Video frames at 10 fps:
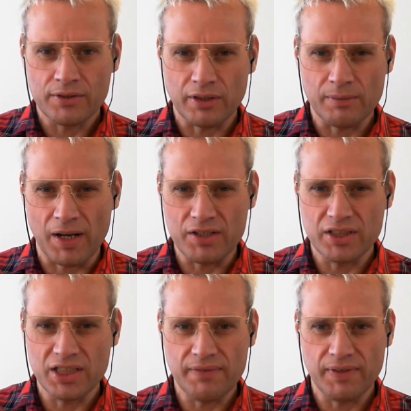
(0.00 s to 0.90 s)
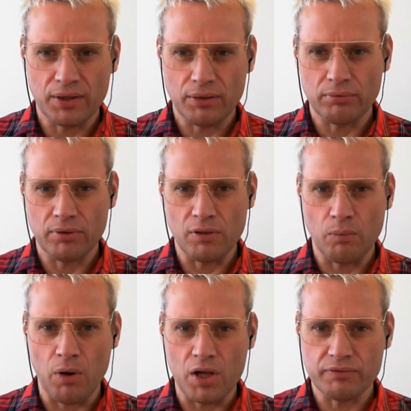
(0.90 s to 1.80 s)
So imagine living through your
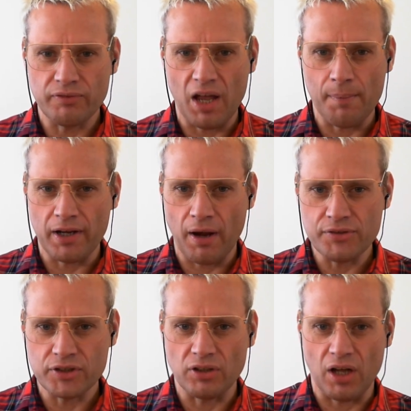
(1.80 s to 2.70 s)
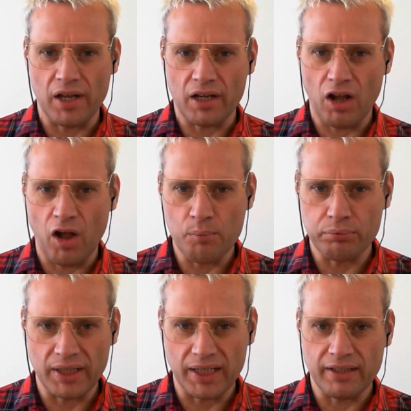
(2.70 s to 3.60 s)
worst fear. Am I going to die? I can't
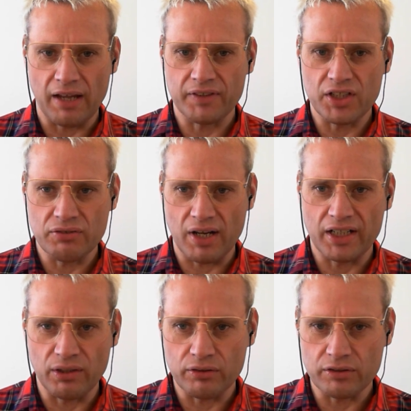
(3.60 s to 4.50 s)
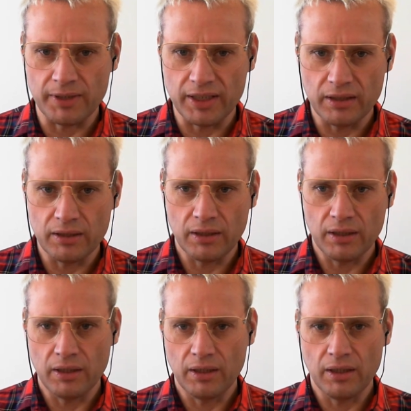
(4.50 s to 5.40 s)
breathe. Having a tracheotomy.
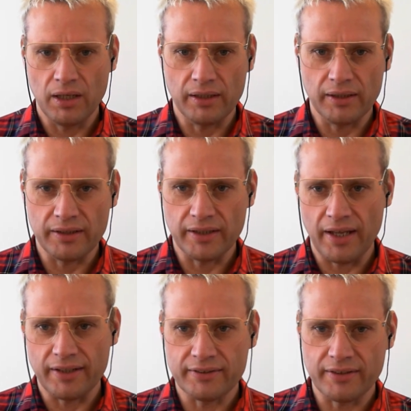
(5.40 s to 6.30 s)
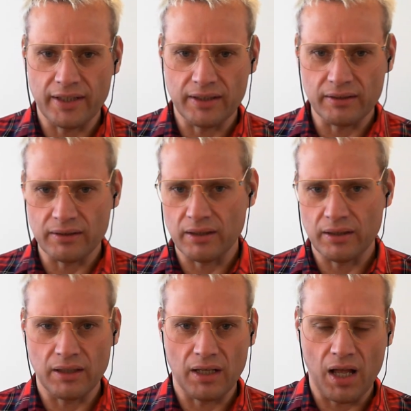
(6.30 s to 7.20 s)
And then the next thing,
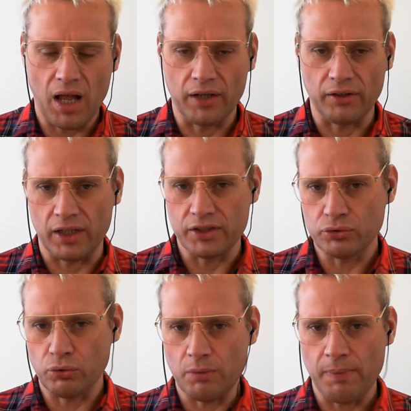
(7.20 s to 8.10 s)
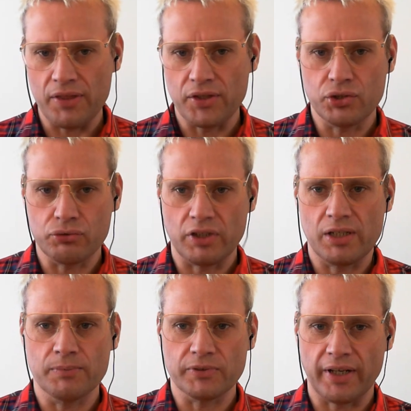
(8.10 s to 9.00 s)
and I talk about the
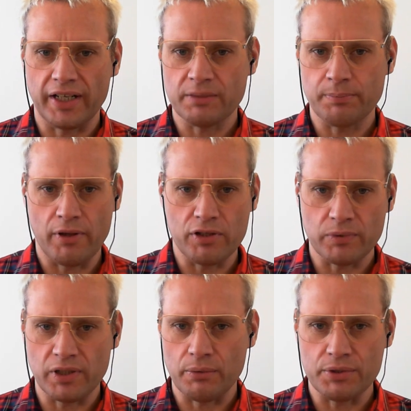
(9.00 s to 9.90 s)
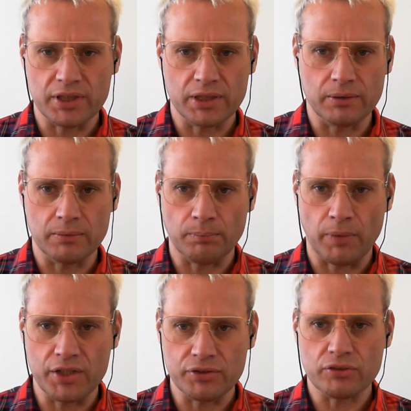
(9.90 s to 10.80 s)
dreams I experienced when I was in
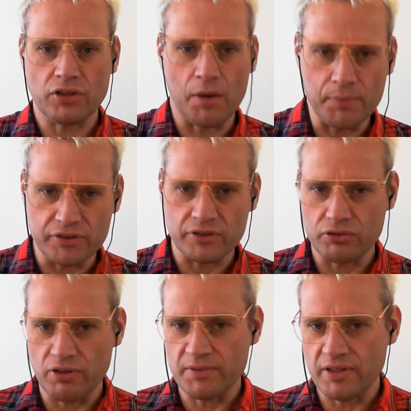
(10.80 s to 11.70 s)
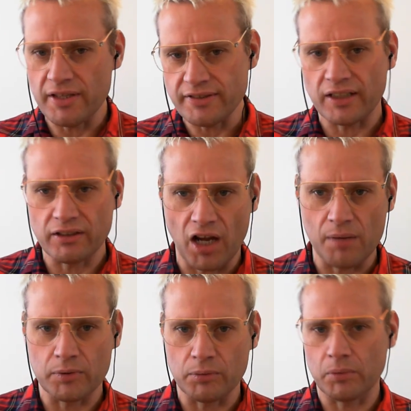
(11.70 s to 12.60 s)
my induced comas, and the dreams in the second
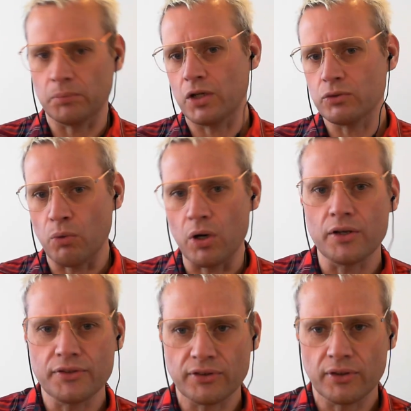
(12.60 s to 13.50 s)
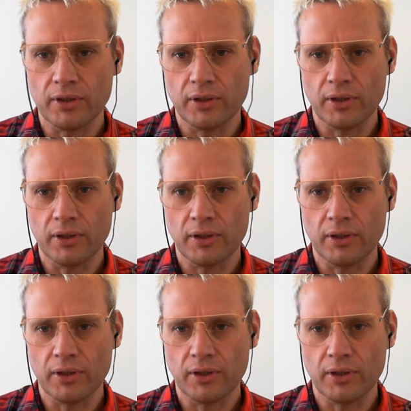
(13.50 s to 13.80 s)
coma were much worse.